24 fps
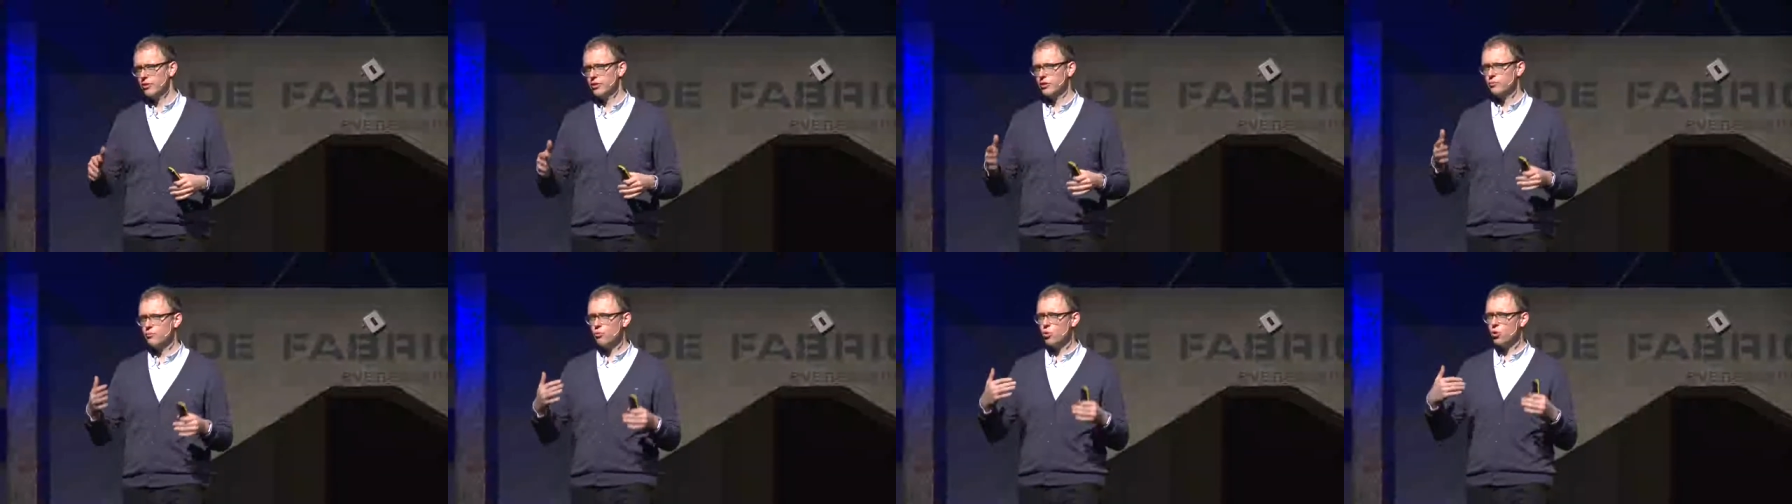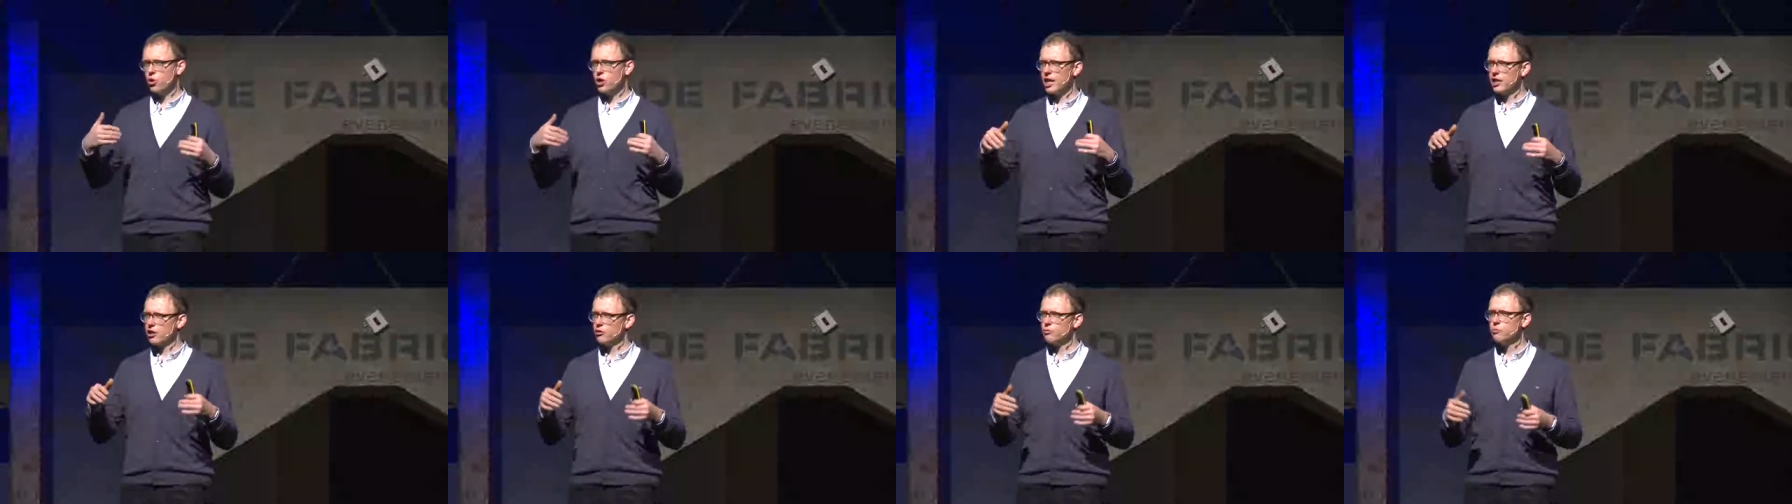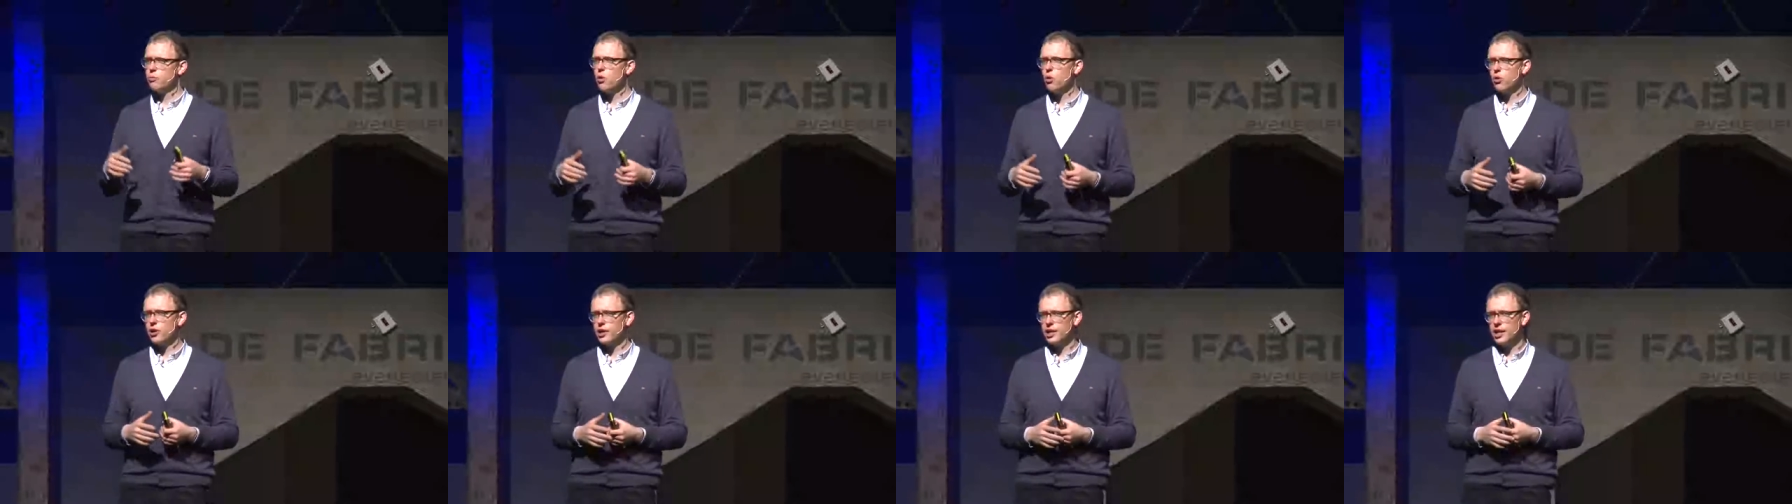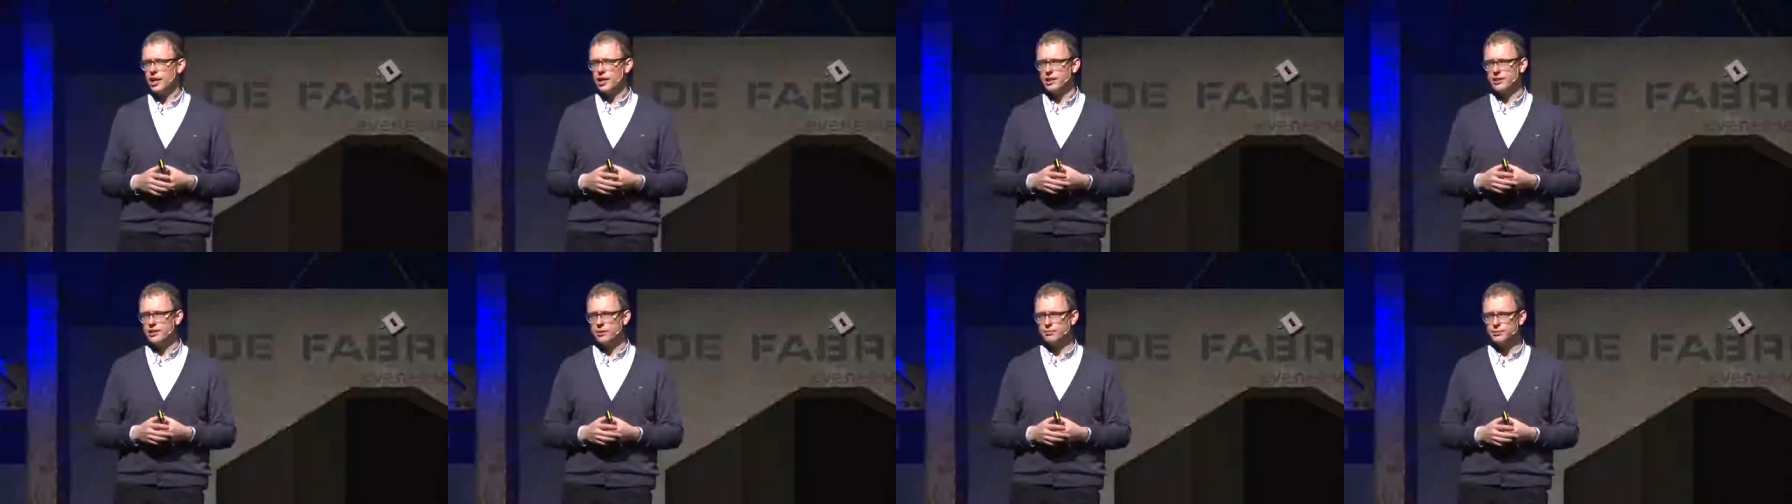and more kind of boring
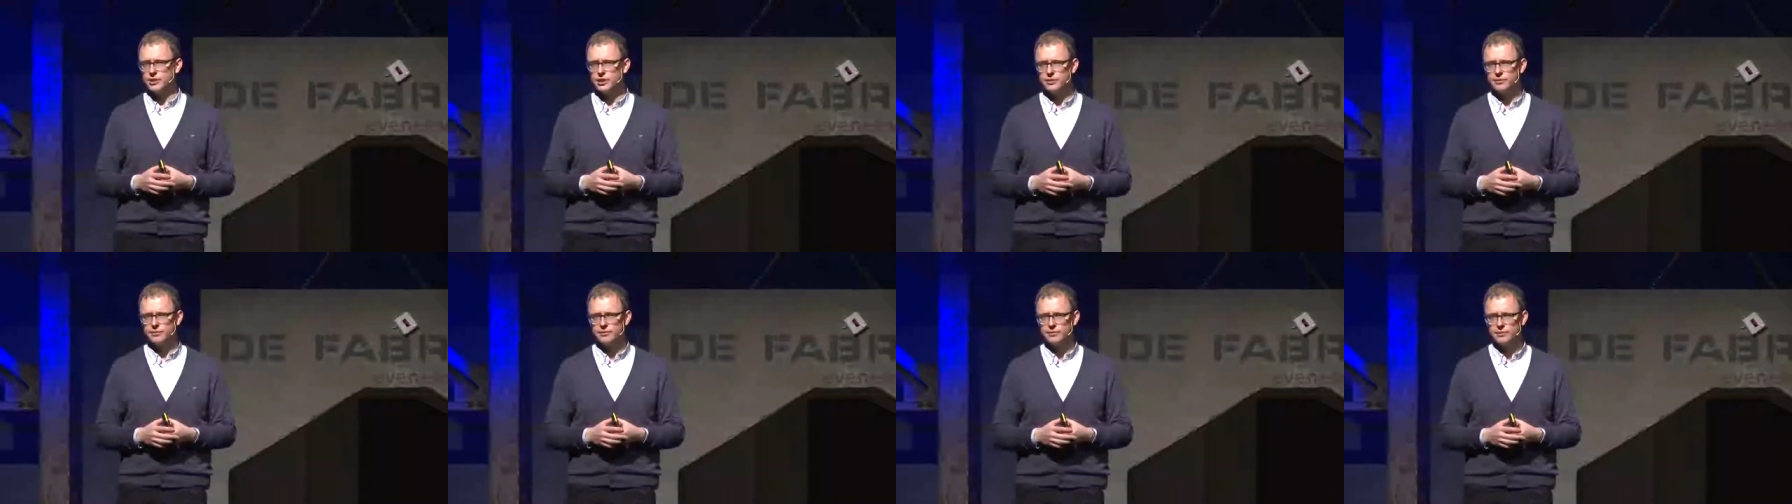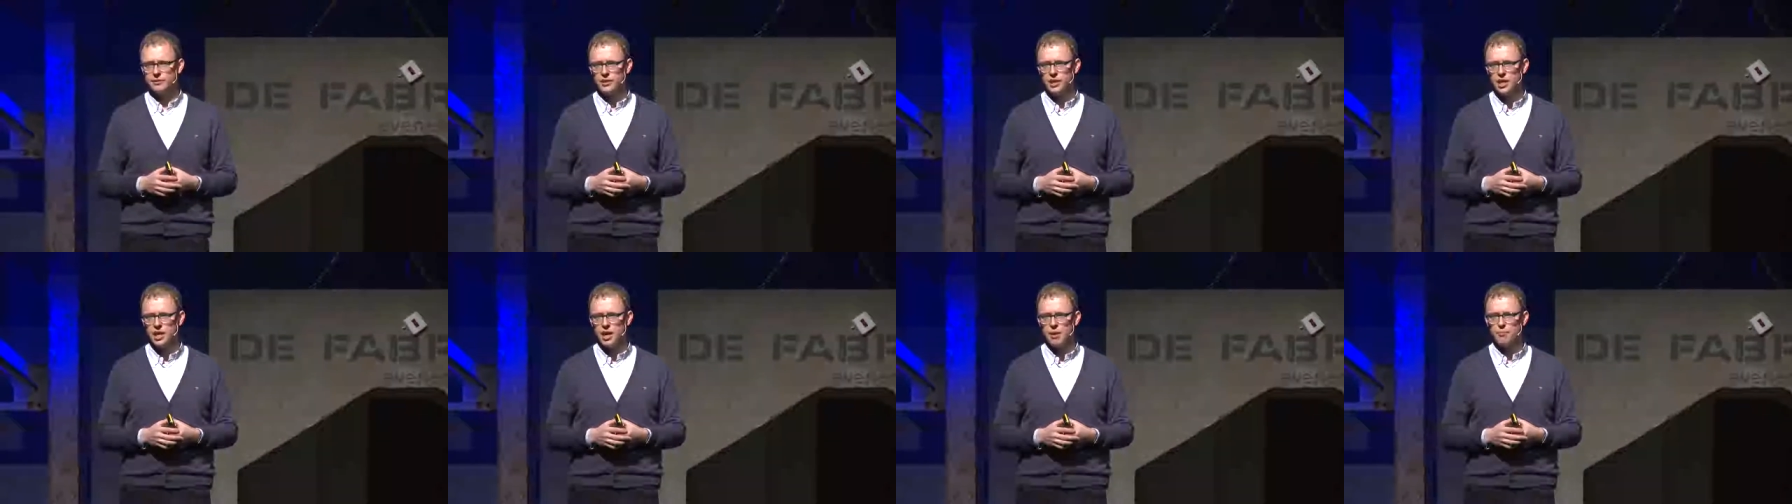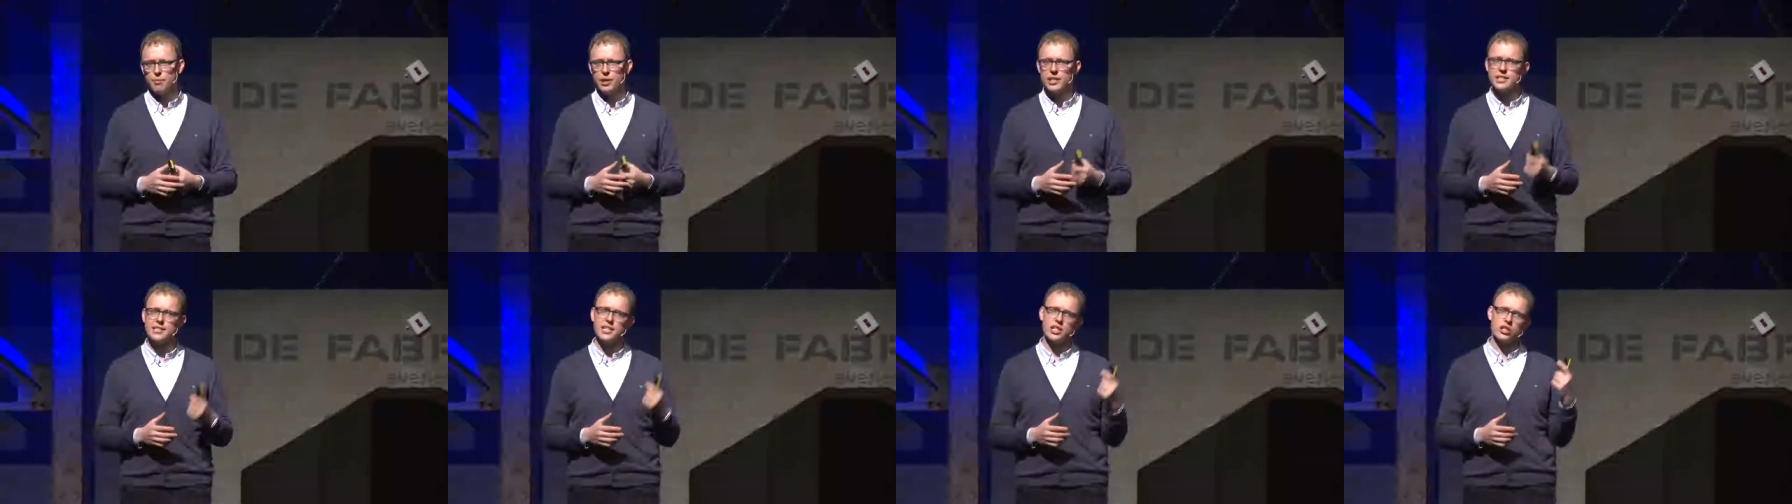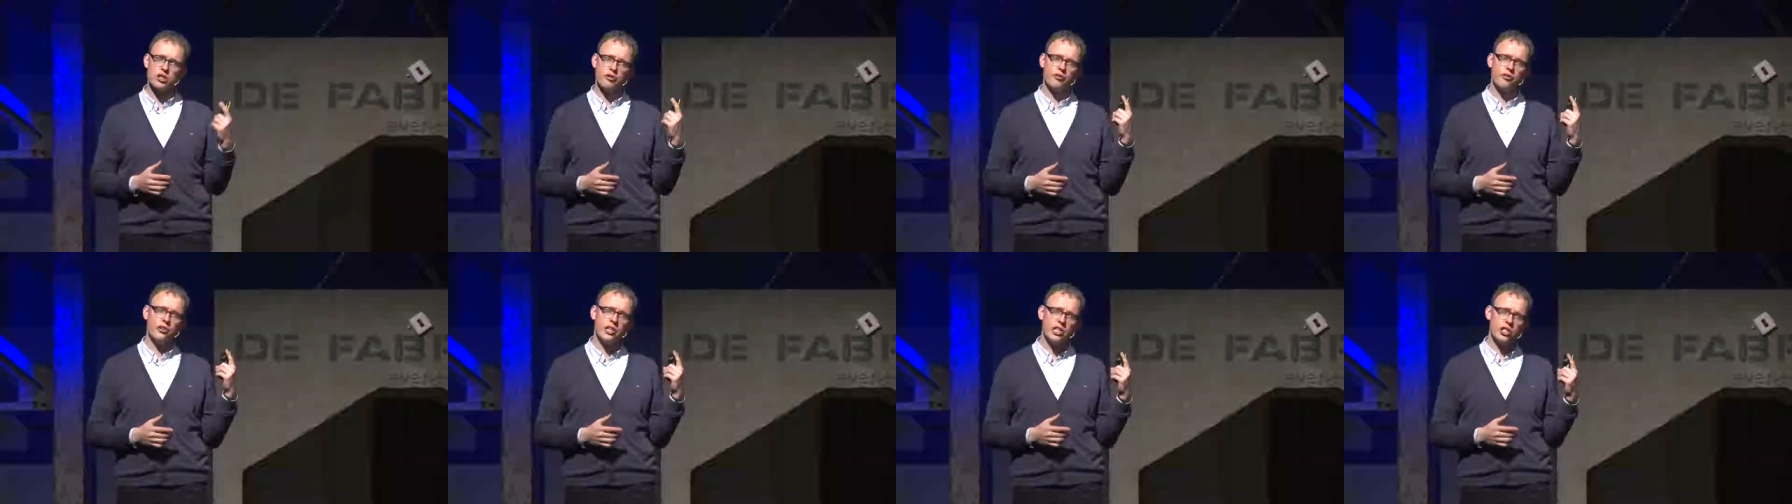items. But
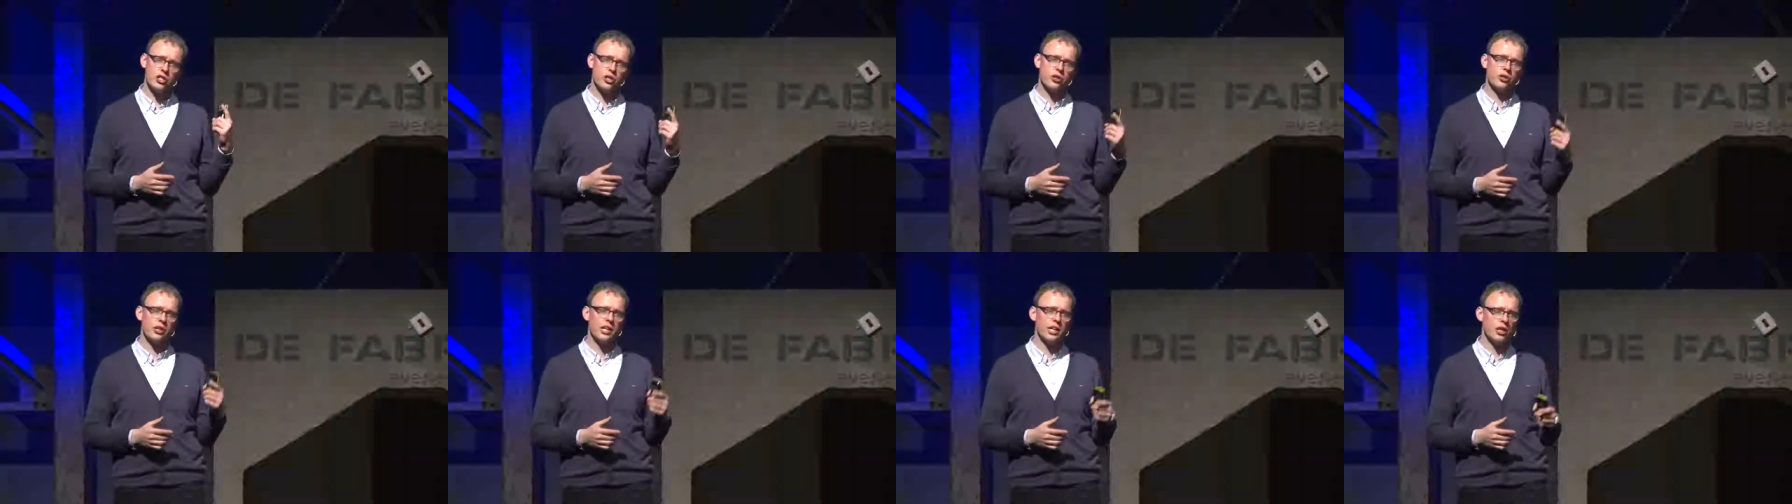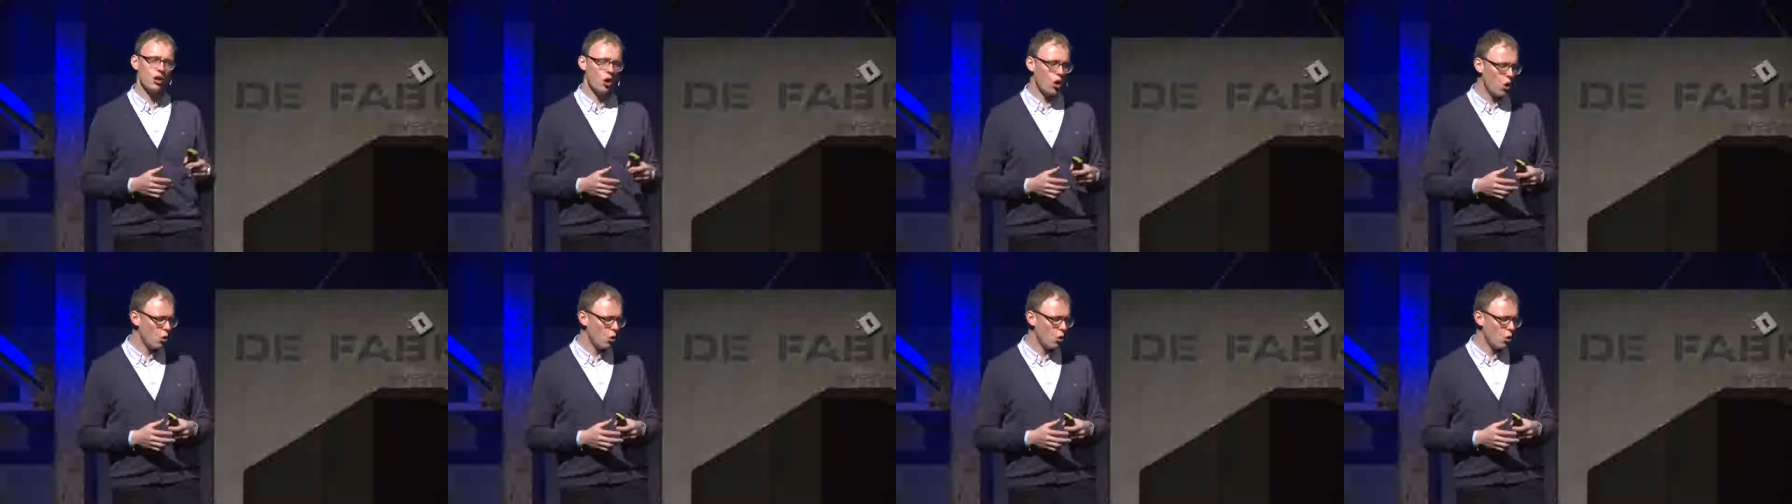such a feature you can